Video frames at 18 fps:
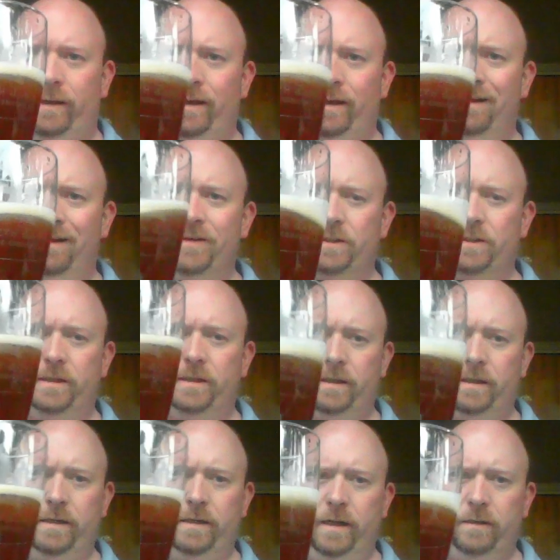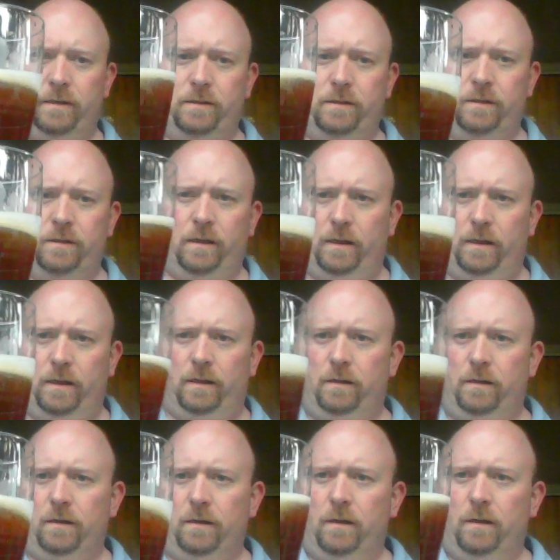They obviously did not. Uh,
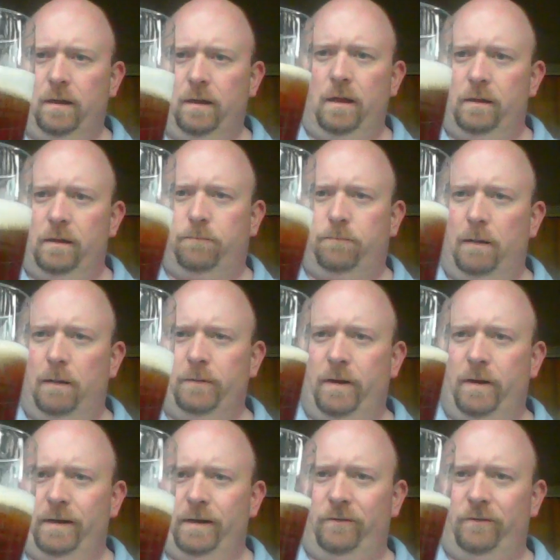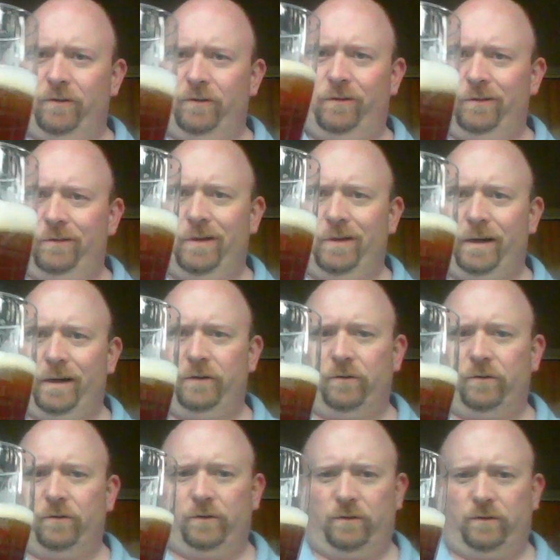the pomegranate juice is not in
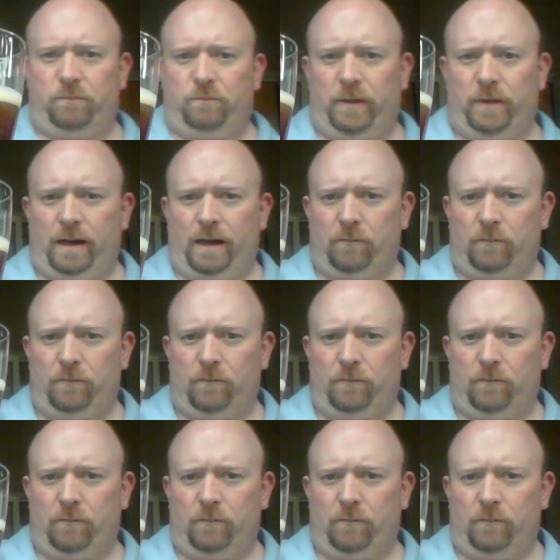short supply.